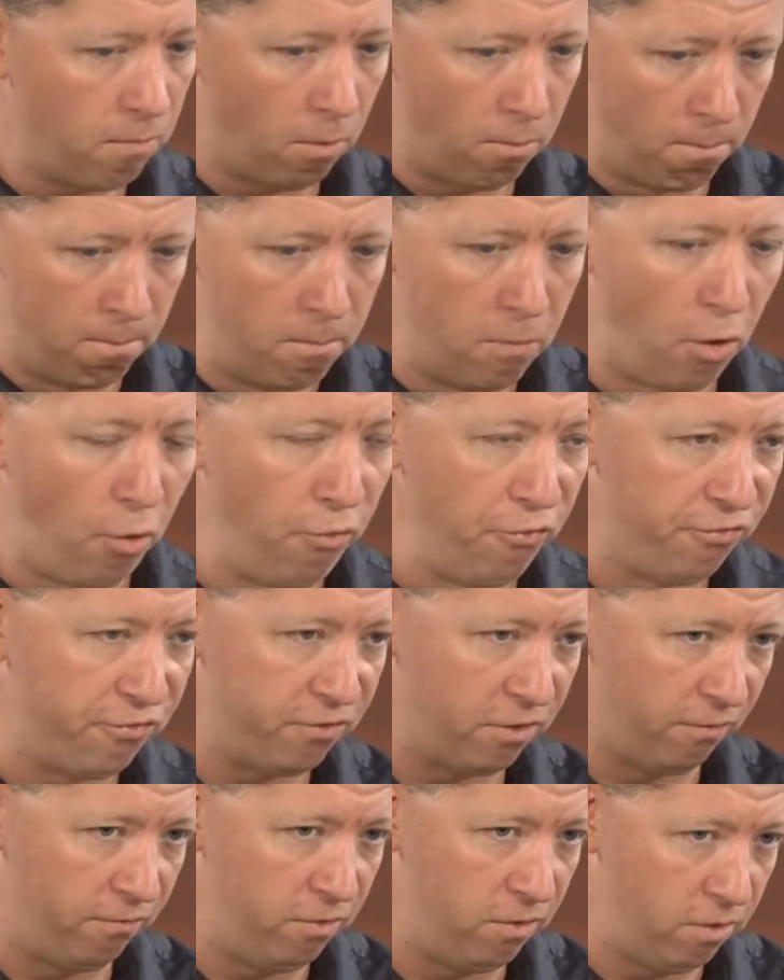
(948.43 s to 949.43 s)

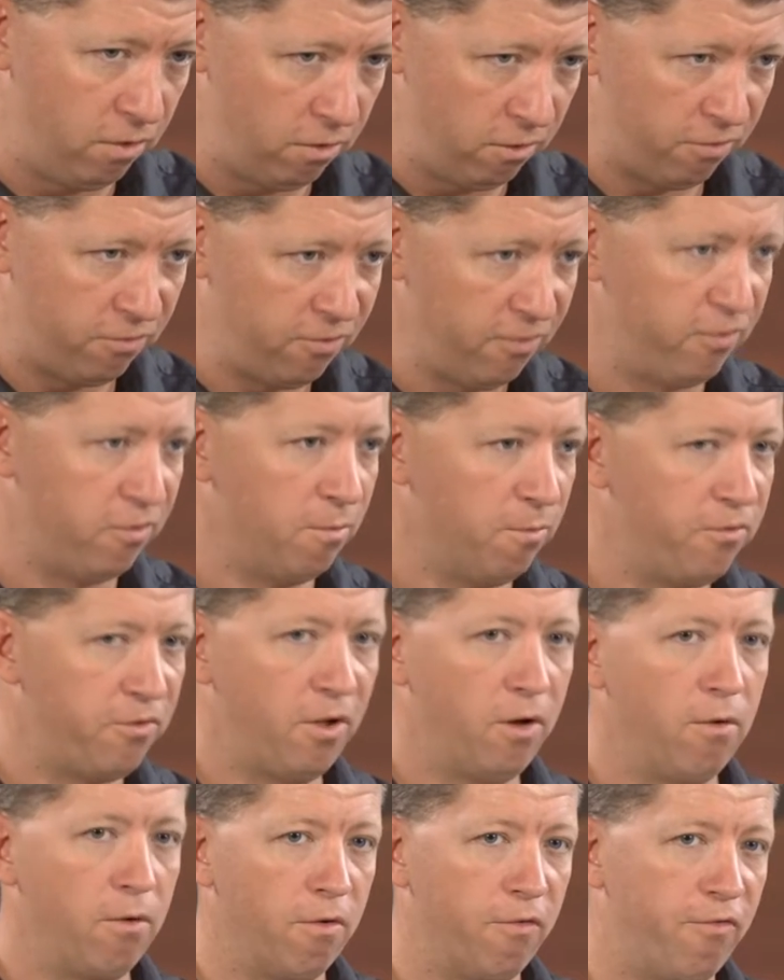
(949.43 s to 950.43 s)
most of the System
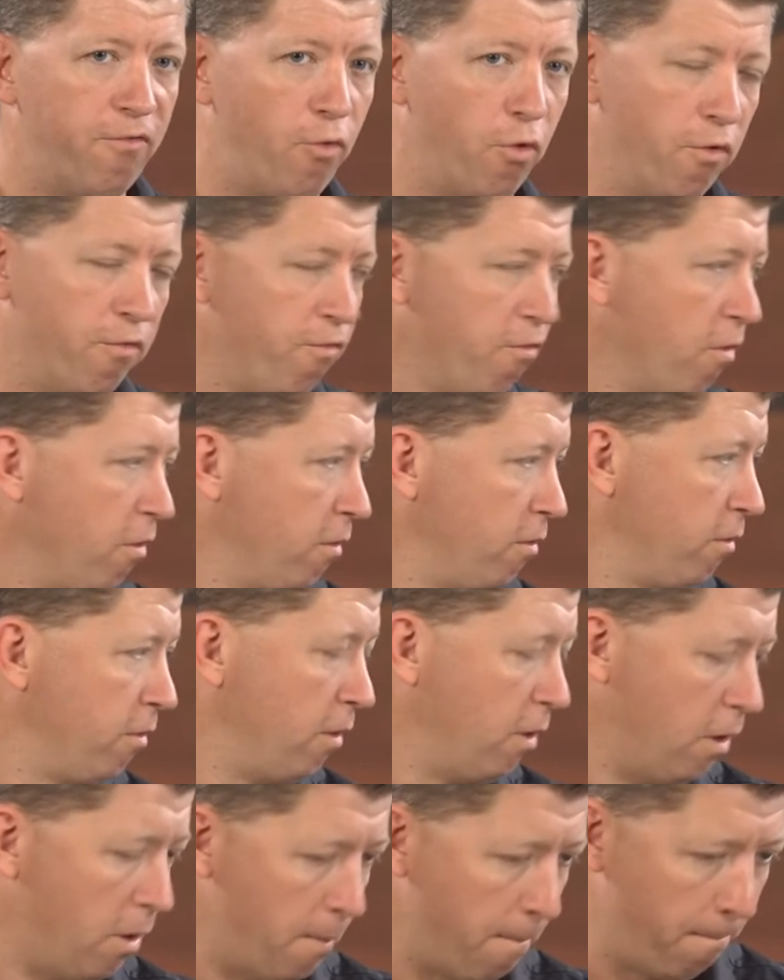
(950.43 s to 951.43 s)
Center and Forefront
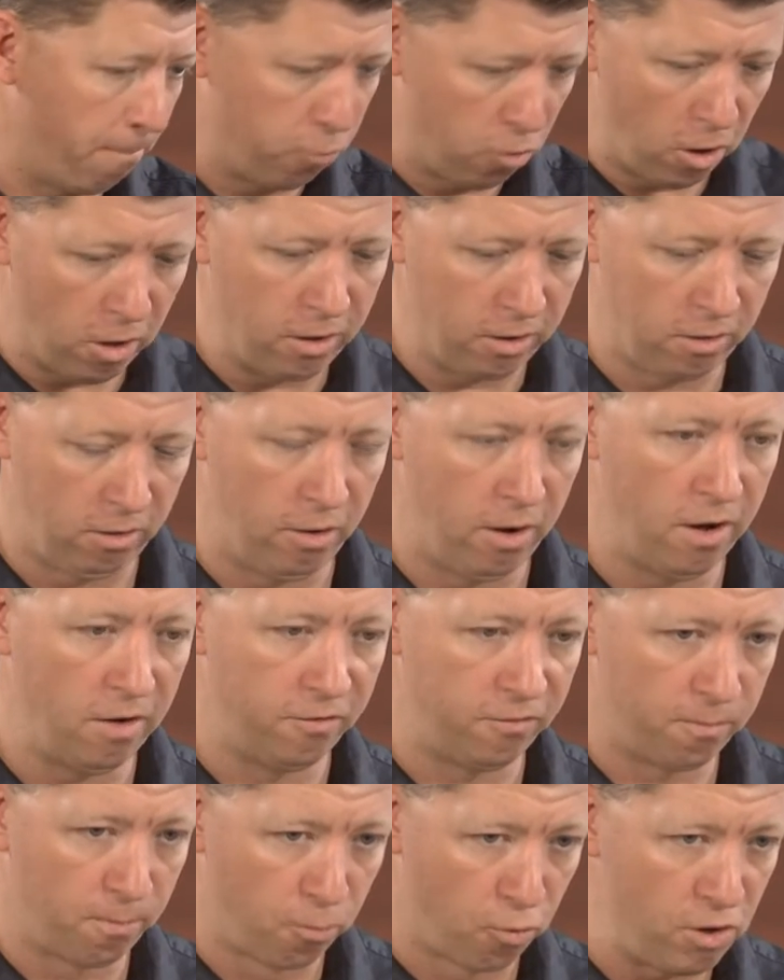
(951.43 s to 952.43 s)
product
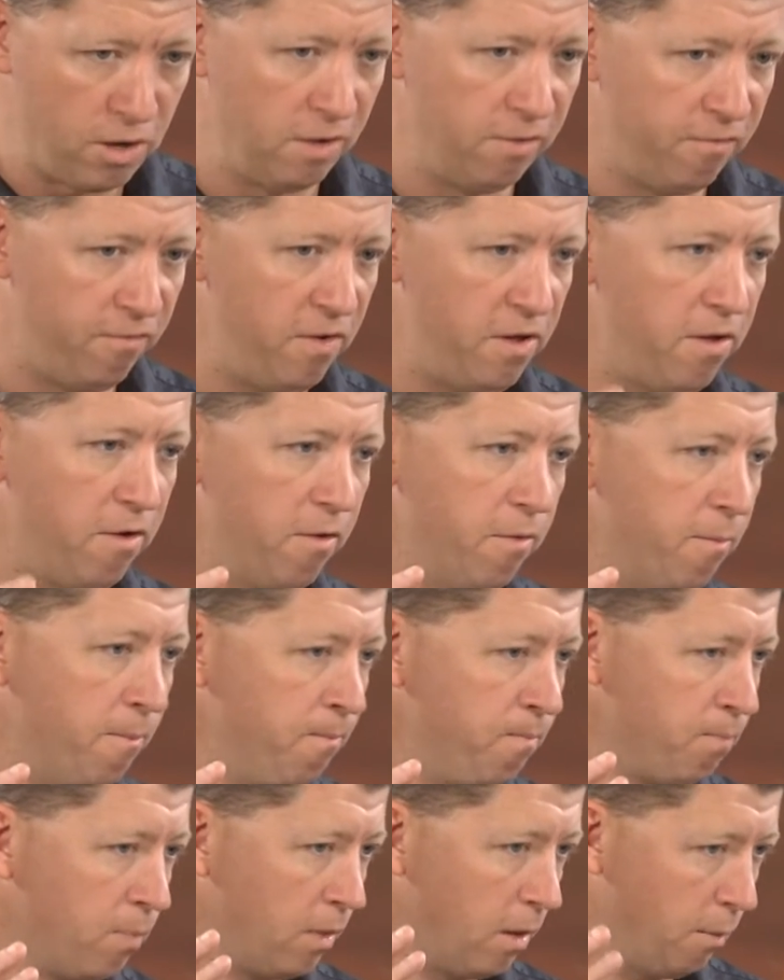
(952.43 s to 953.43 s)
lines pre-configured,
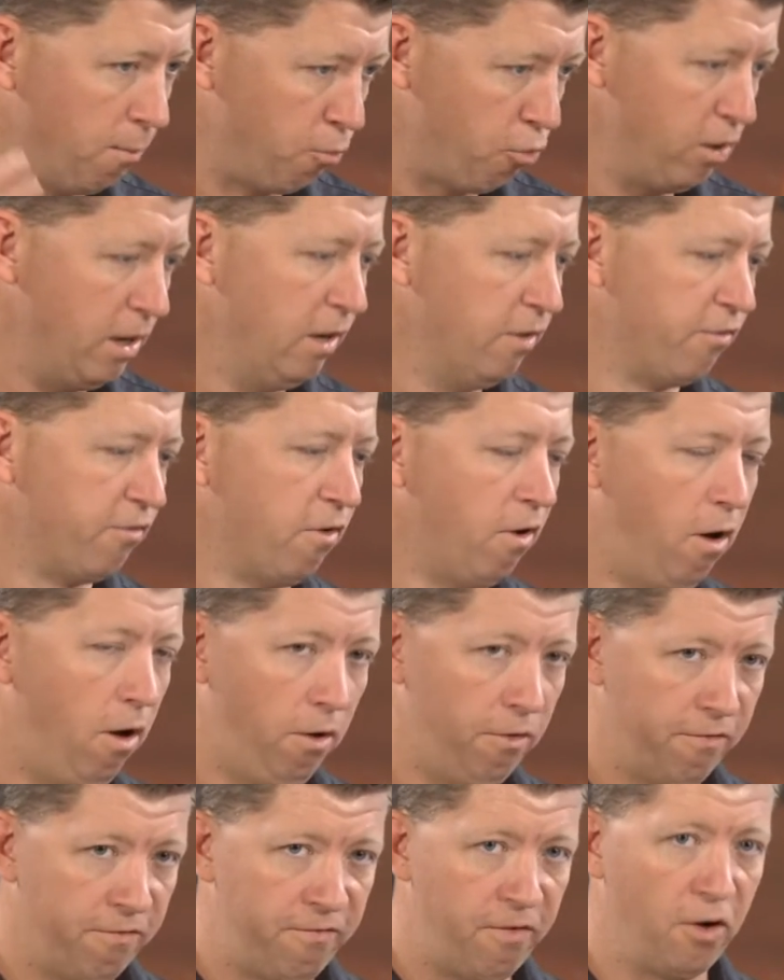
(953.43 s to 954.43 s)

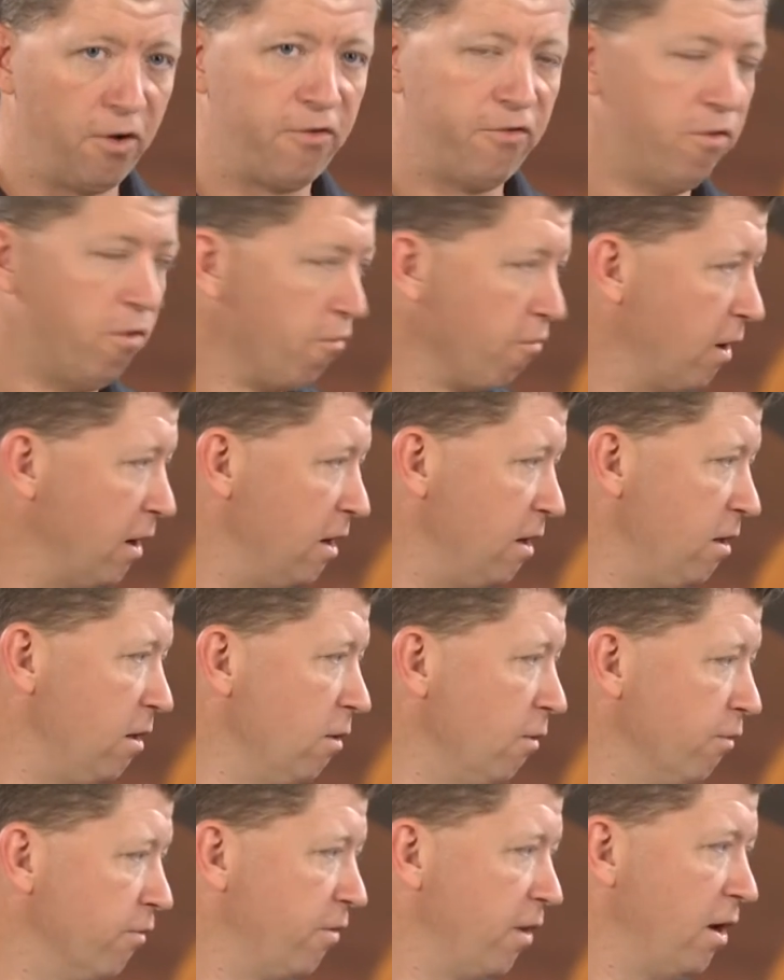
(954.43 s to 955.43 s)
pre-installed, functional, ready to
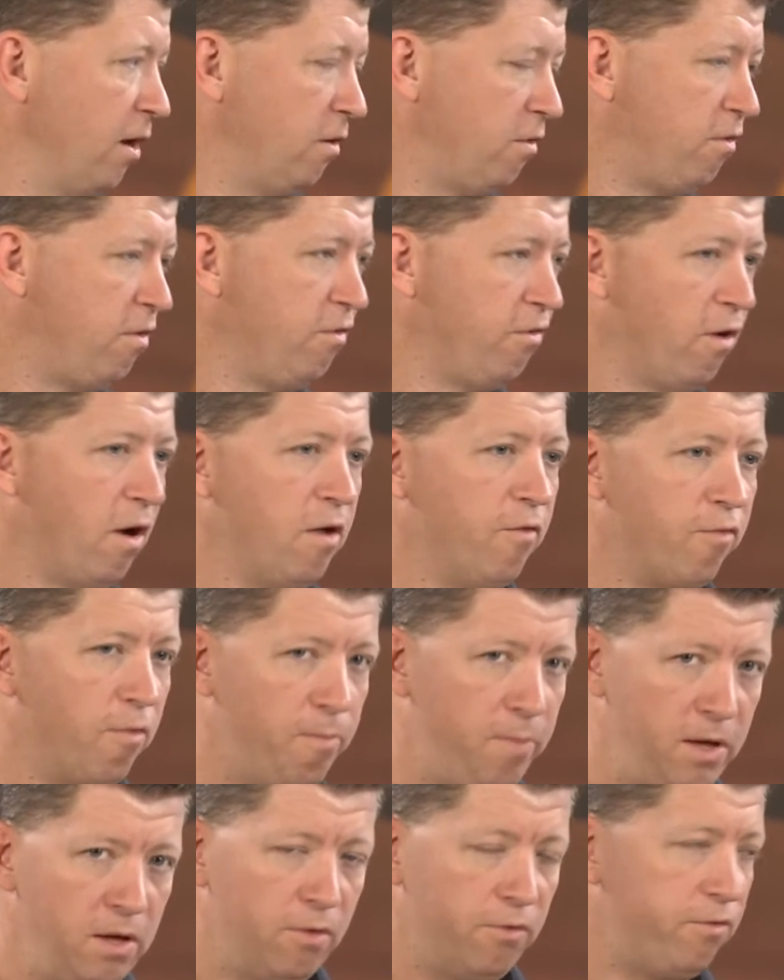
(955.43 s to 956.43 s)
use. And it's designed for
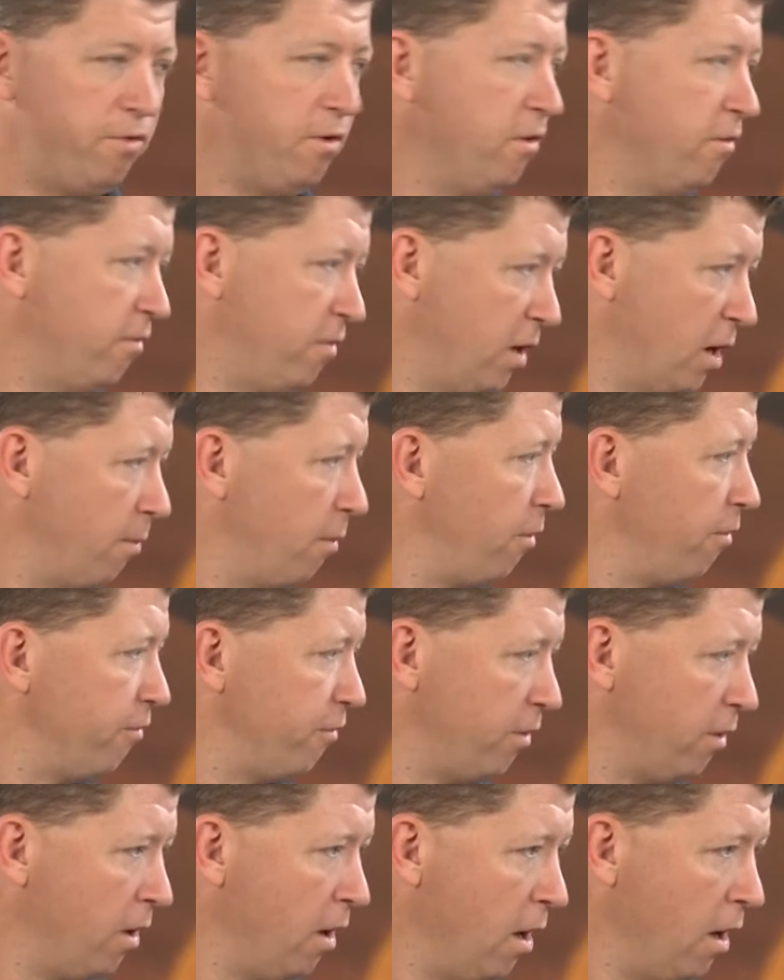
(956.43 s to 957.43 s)
POCs and demos and